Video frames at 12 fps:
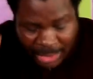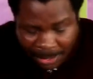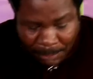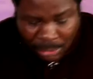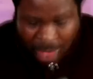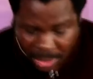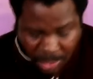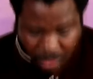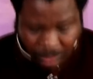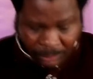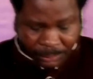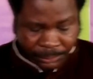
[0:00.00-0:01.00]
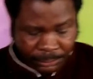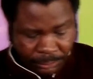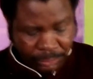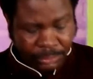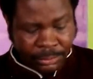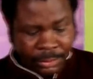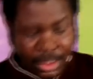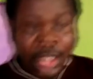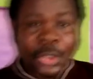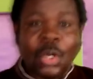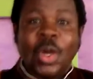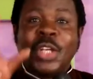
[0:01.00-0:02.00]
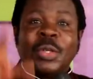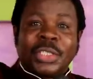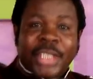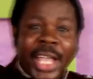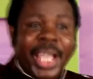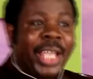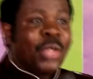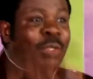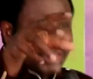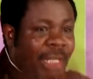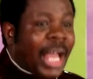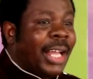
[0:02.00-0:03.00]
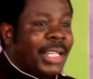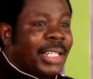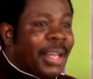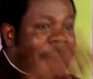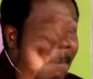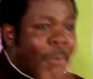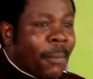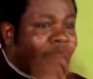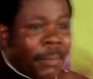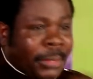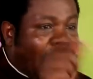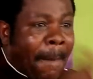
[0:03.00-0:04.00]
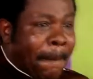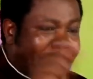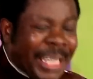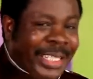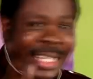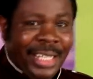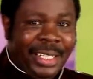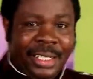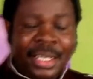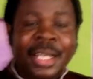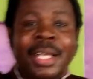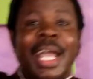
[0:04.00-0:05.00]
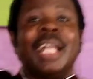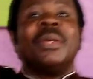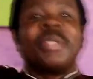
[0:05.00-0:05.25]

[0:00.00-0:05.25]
able to go. So when you say you stand in that meeting and you